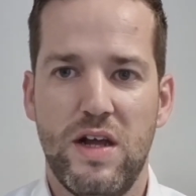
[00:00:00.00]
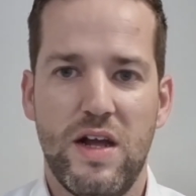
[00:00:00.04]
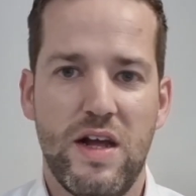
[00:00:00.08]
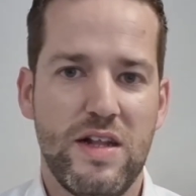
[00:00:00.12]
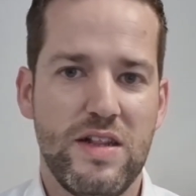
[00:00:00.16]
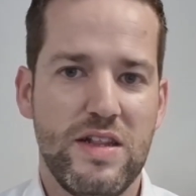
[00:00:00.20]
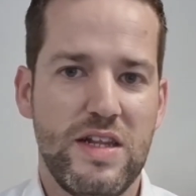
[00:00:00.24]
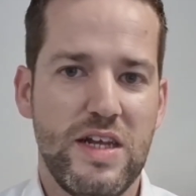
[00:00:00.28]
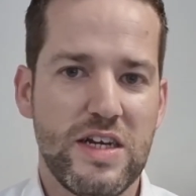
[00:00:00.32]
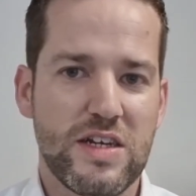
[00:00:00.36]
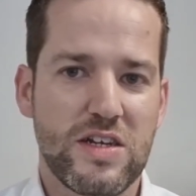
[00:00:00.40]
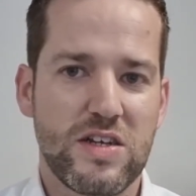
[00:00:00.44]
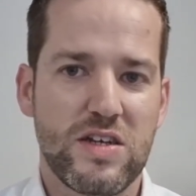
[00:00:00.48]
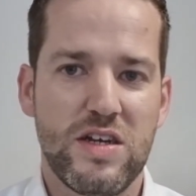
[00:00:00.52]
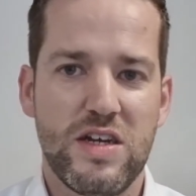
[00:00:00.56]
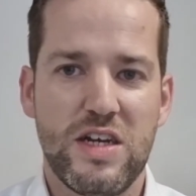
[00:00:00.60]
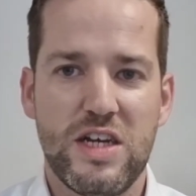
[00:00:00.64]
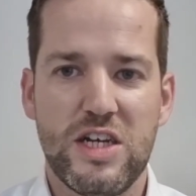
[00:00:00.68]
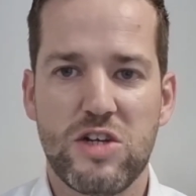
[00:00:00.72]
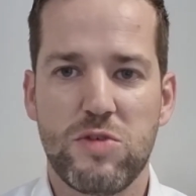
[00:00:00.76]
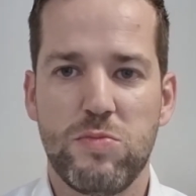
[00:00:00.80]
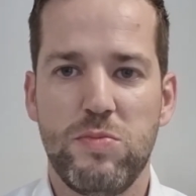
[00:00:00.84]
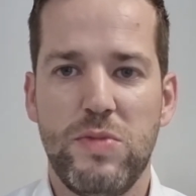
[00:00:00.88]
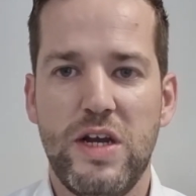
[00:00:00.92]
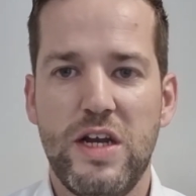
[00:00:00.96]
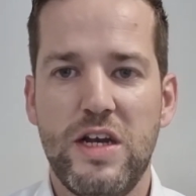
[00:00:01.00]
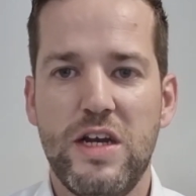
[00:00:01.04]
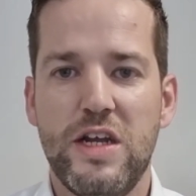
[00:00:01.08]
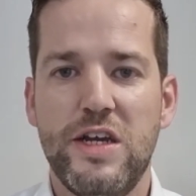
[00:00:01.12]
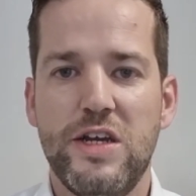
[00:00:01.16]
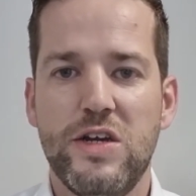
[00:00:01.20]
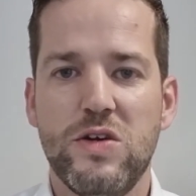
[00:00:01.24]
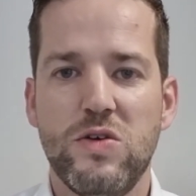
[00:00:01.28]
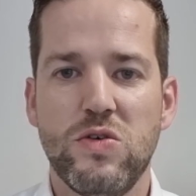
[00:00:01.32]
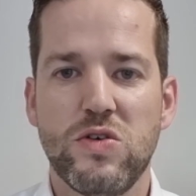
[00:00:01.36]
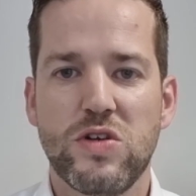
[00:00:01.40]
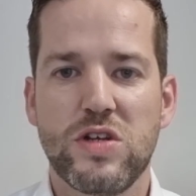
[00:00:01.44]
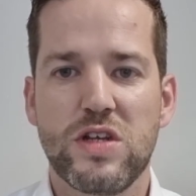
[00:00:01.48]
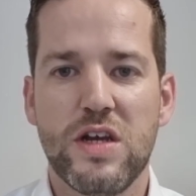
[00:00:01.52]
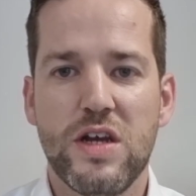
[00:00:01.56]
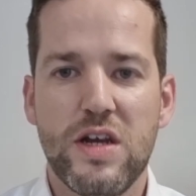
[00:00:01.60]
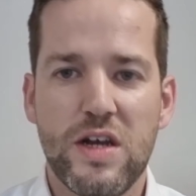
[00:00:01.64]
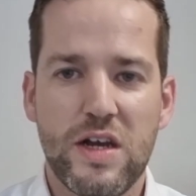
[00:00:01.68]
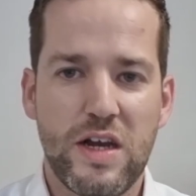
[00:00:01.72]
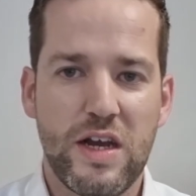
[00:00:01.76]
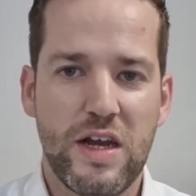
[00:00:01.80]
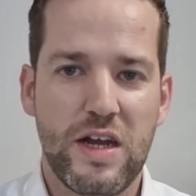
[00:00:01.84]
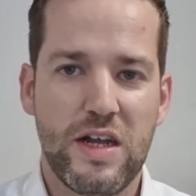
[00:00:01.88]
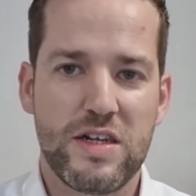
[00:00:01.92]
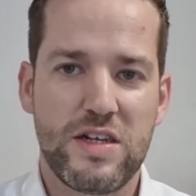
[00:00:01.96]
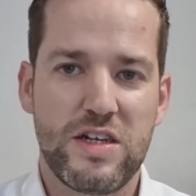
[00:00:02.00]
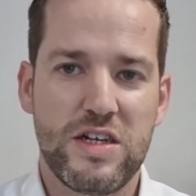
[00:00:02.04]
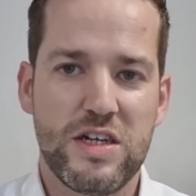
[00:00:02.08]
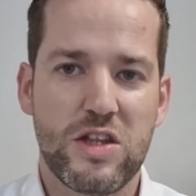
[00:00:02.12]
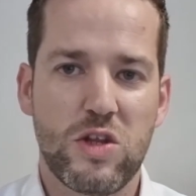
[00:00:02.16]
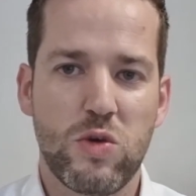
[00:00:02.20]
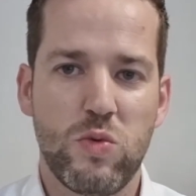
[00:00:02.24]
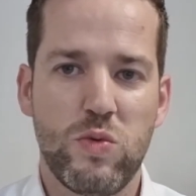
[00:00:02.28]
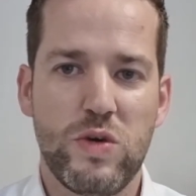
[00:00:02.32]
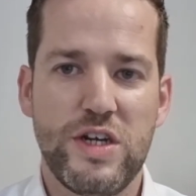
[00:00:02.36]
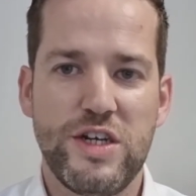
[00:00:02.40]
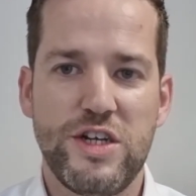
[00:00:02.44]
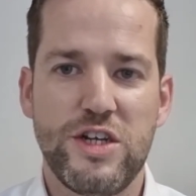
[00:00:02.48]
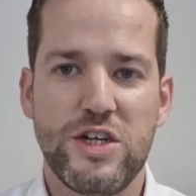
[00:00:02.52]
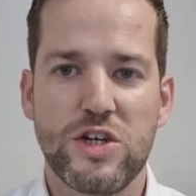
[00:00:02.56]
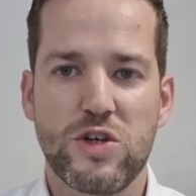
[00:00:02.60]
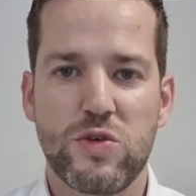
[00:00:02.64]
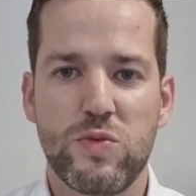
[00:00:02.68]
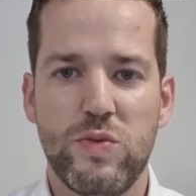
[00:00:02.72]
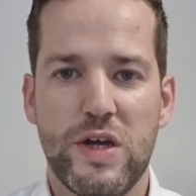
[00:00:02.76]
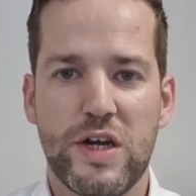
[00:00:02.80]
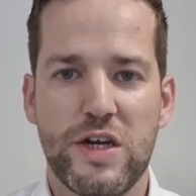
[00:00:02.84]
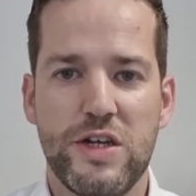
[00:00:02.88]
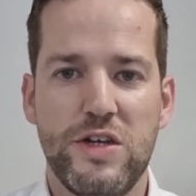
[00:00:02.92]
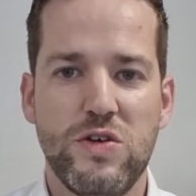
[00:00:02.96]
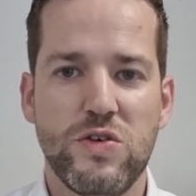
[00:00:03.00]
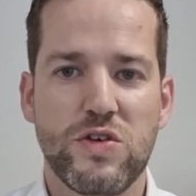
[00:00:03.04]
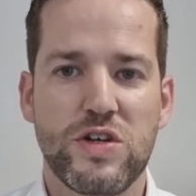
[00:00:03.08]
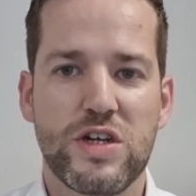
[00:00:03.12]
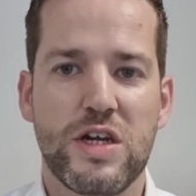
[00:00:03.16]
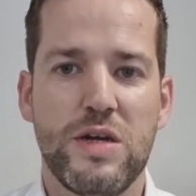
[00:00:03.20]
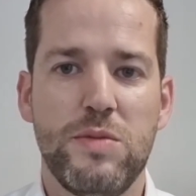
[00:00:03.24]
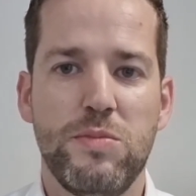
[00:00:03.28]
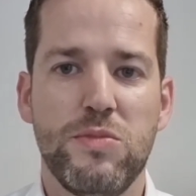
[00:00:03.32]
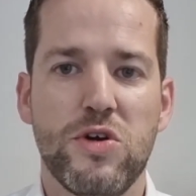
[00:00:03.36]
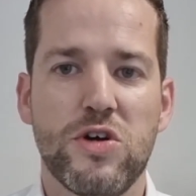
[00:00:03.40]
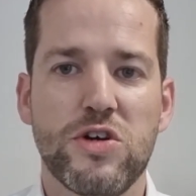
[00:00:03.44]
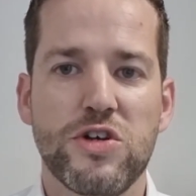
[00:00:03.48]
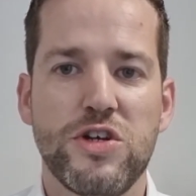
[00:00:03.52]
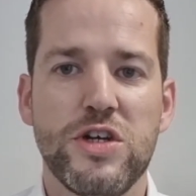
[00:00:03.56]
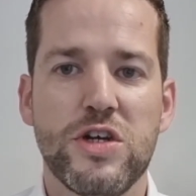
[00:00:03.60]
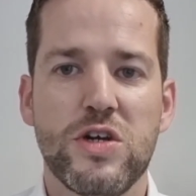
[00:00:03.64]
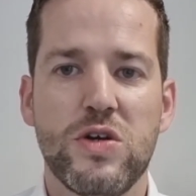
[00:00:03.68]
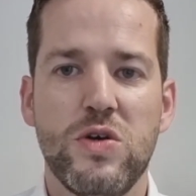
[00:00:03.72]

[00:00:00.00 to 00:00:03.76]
And this is mainly used in situations where using emulsion